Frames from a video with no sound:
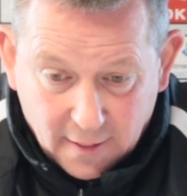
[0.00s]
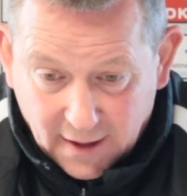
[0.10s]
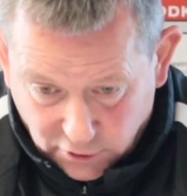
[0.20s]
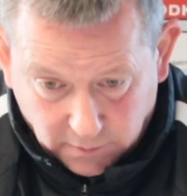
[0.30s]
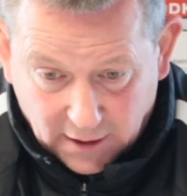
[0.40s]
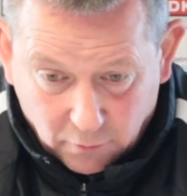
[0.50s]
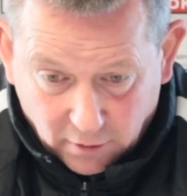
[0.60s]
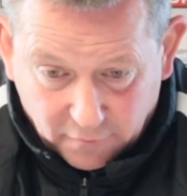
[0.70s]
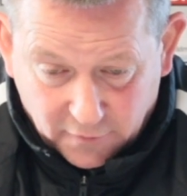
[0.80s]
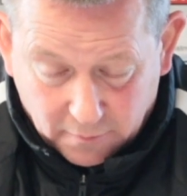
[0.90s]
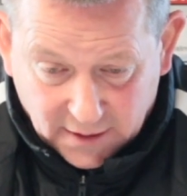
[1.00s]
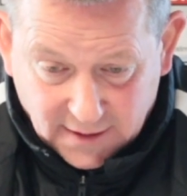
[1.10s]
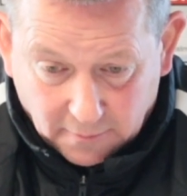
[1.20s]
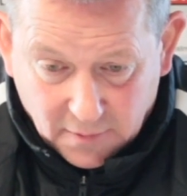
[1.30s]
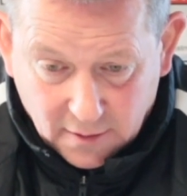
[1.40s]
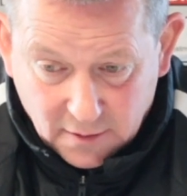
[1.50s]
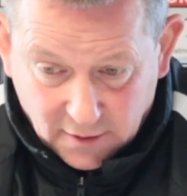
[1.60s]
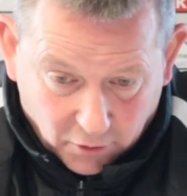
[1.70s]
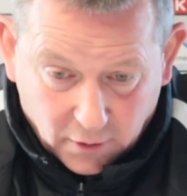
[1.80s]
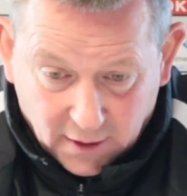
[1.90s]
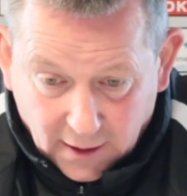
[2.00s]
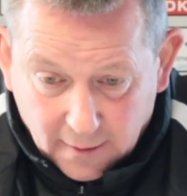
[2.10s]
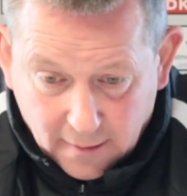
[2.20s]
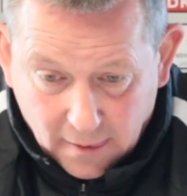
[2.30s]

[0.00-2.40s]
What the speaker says: That's what I want from my team tomorrow night.